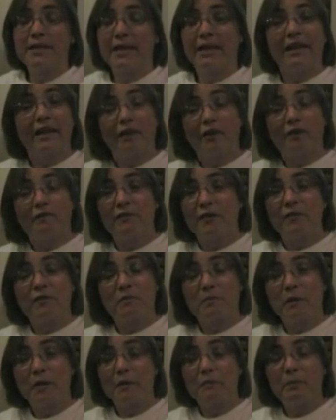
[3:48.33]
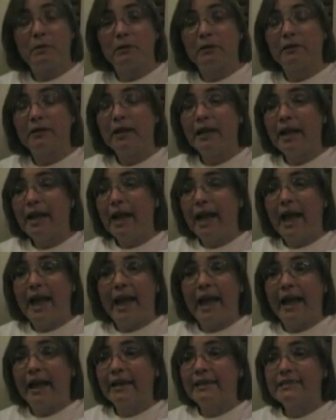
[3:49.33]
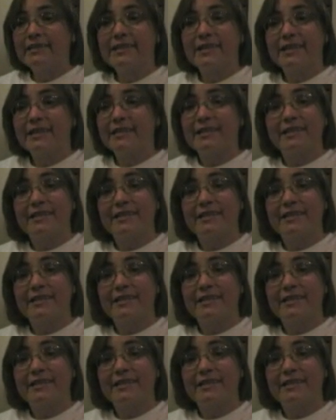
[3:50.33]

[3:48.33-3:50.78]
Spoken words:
take care of other people. And to